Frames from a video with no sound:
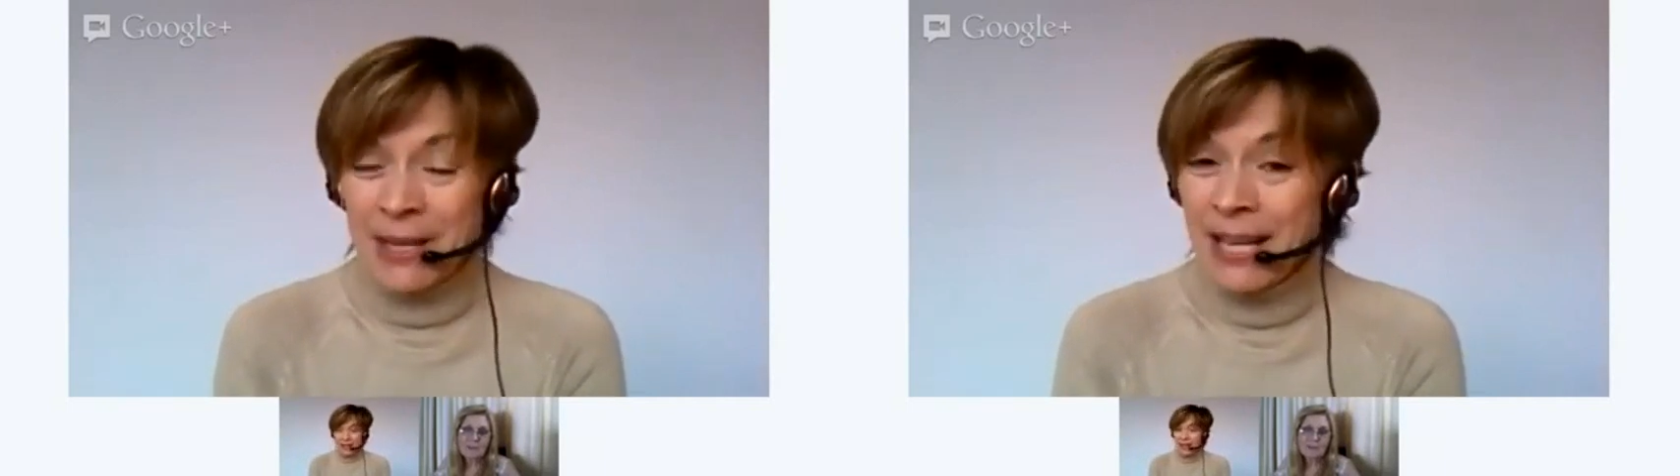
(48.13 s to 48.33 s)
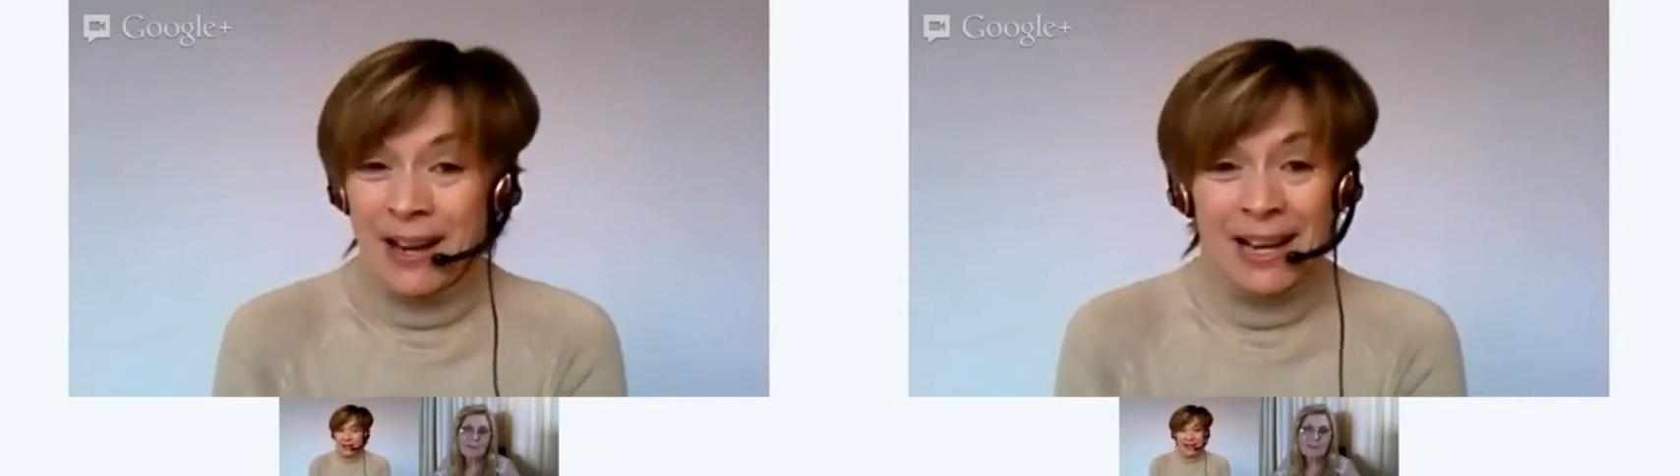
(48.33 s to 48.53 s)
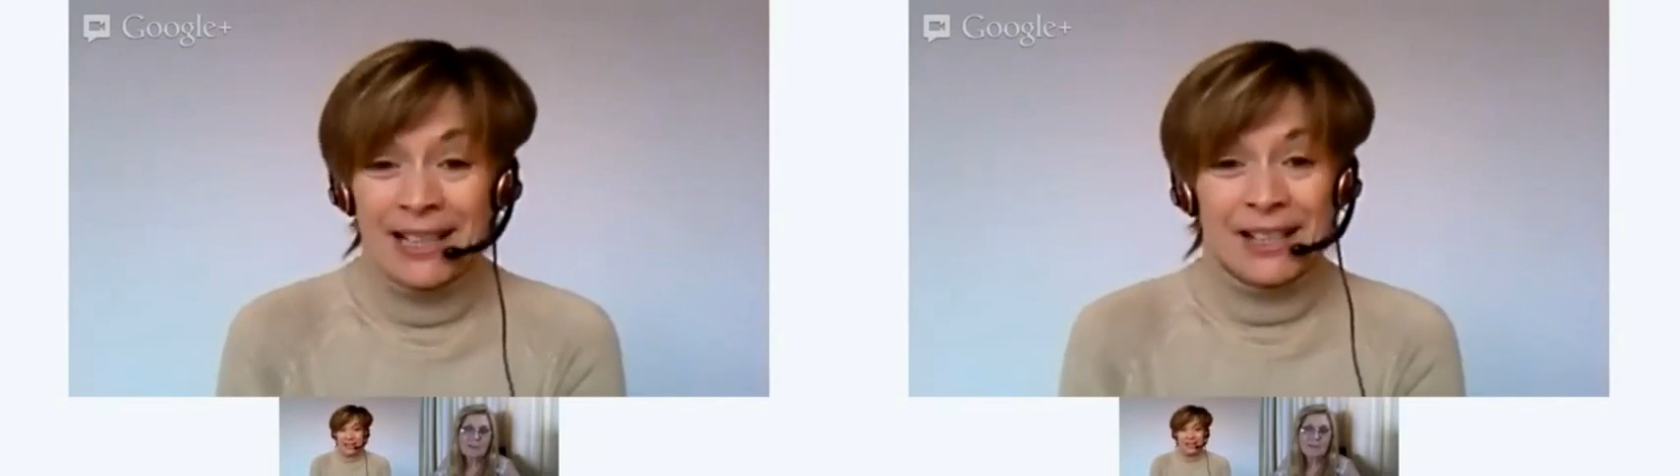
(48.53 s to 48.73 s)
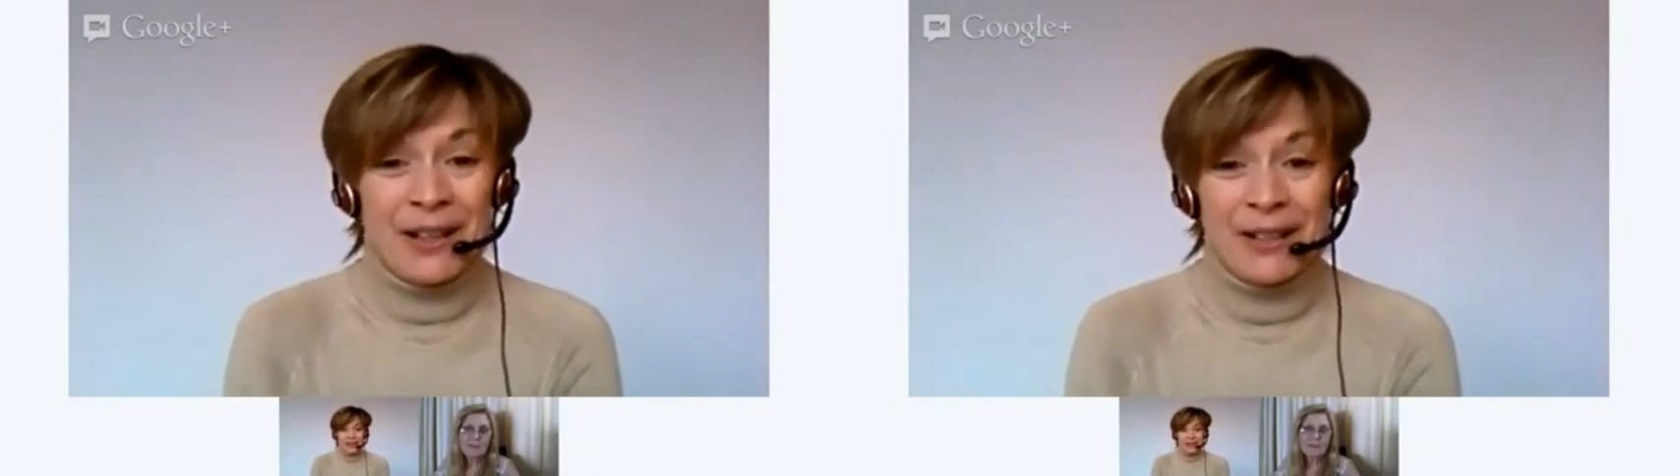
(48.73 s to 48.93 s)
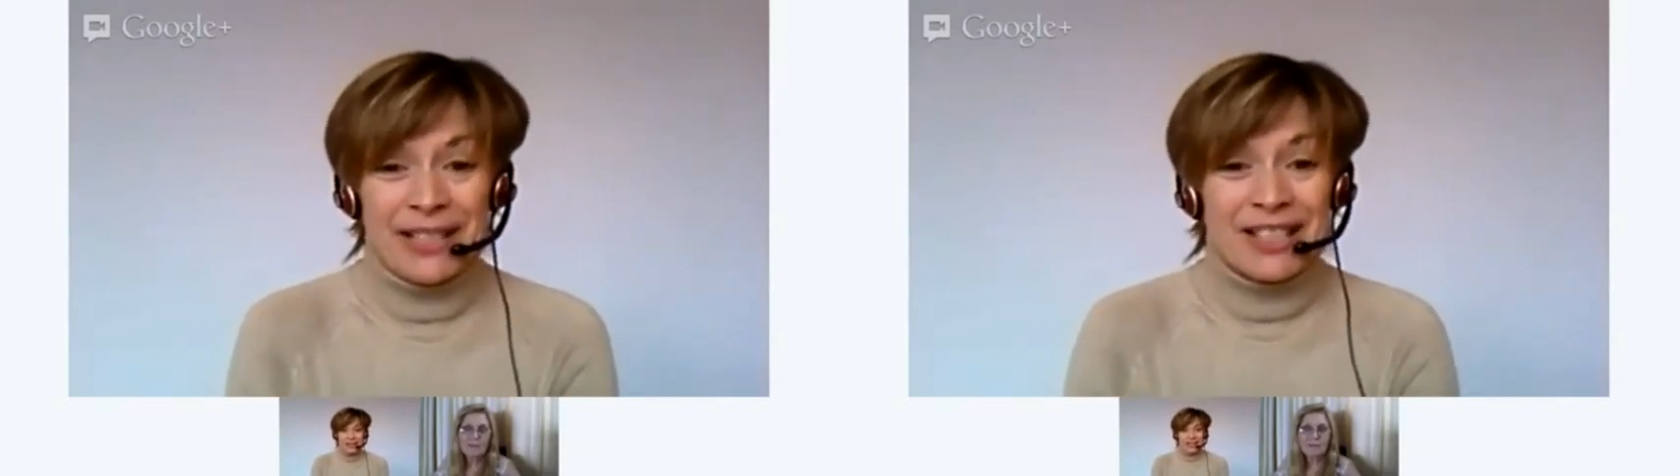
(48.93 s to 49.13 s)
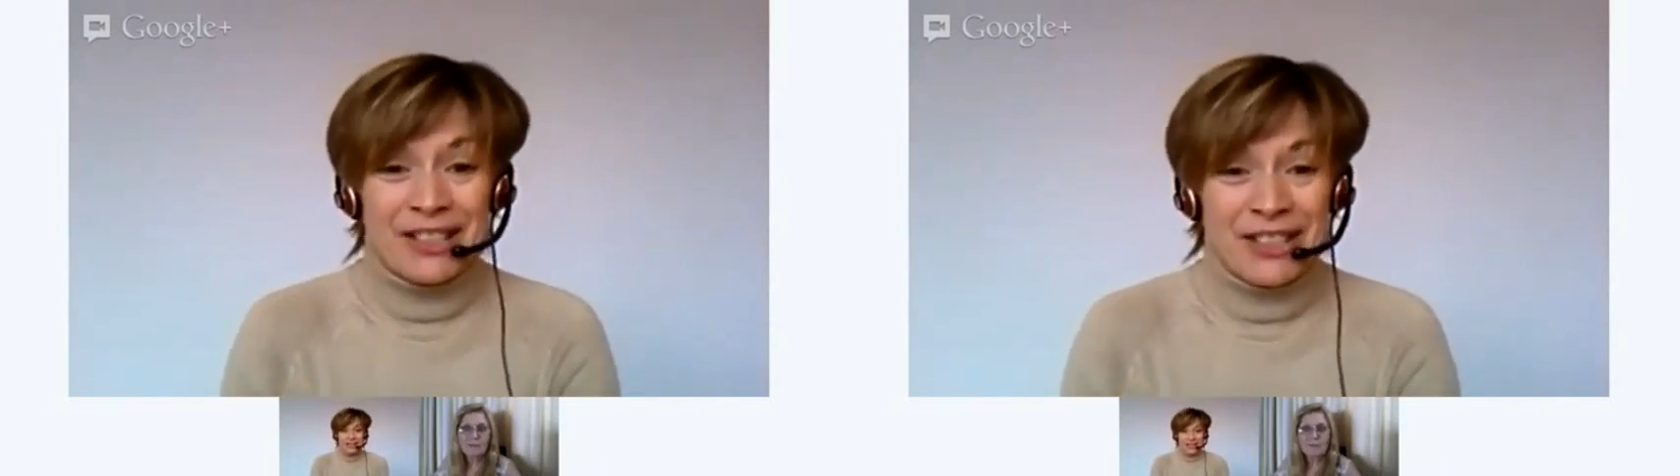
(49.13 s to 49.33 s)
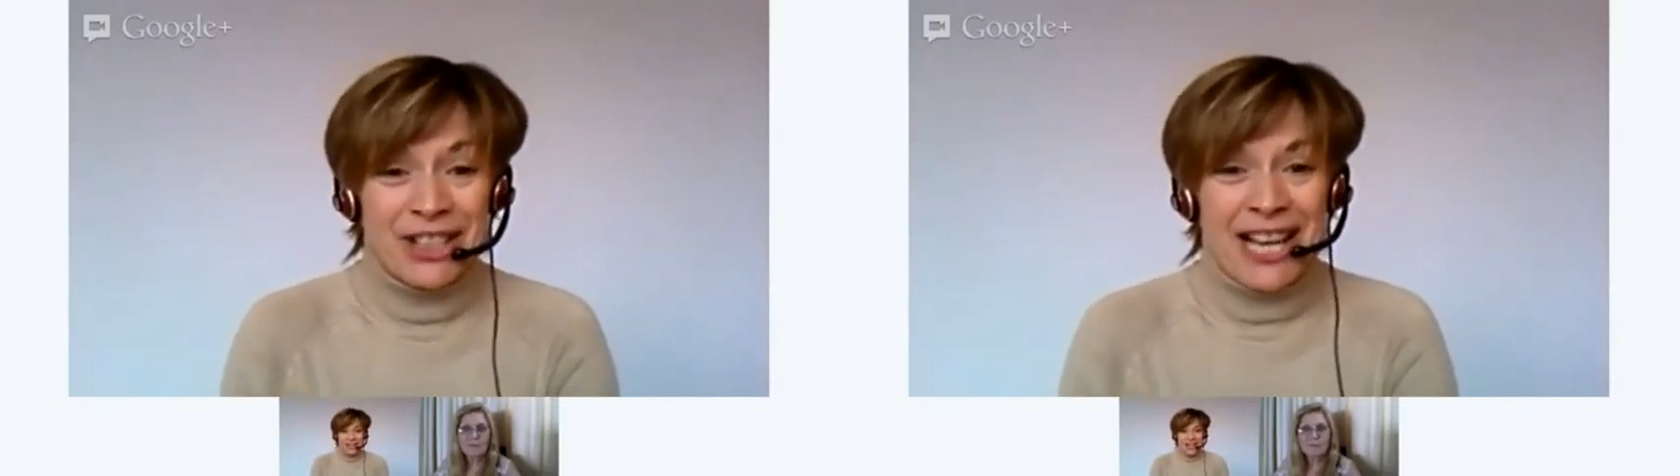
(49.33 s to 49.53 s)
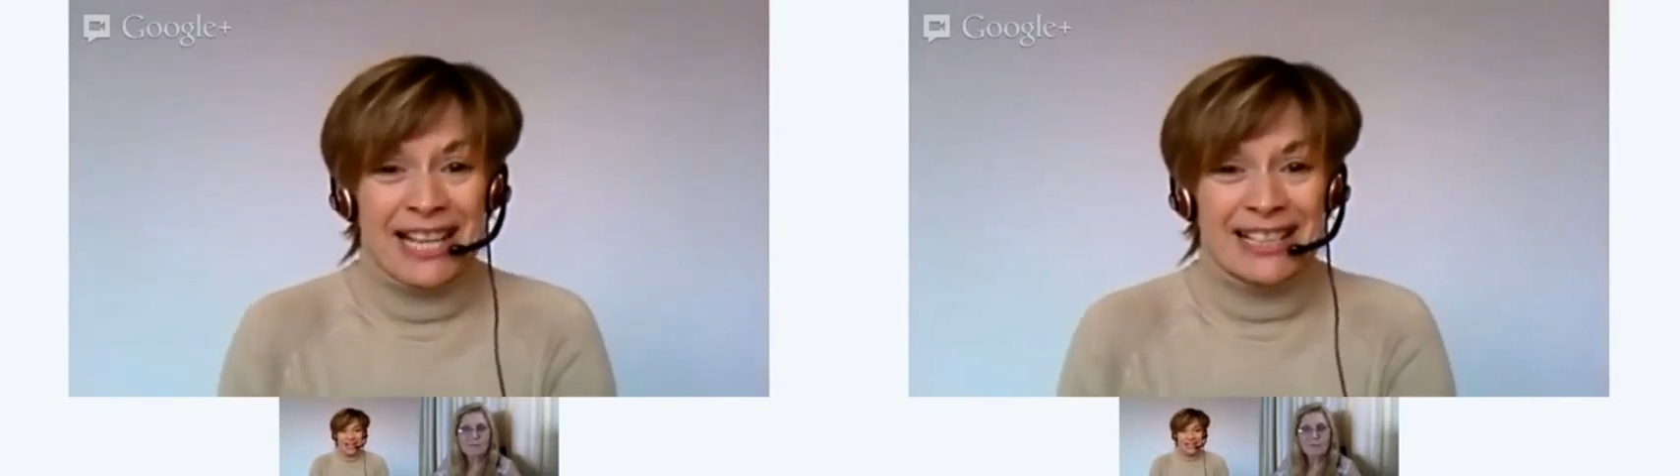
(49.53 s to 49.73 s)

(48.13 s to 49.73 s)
I love having these chats.